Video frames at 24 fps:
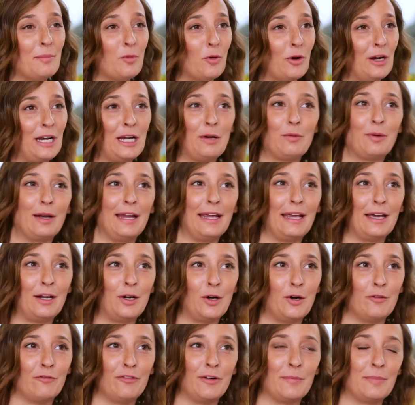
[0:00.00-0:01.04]
morning when I get
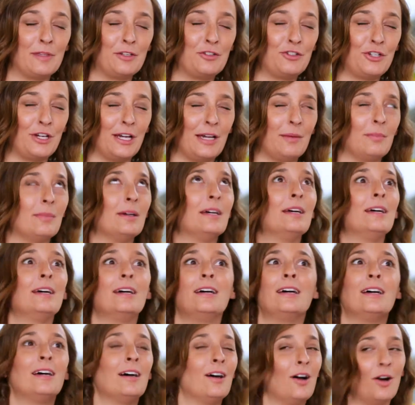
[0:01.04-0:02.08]
home from the gym.
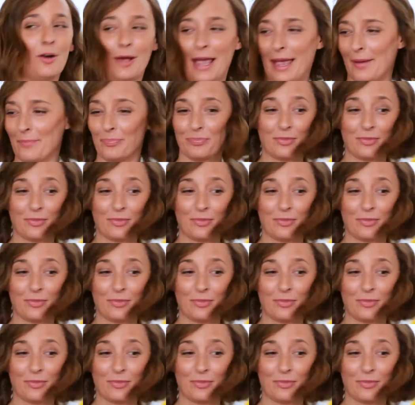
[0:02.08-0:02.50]
Okay,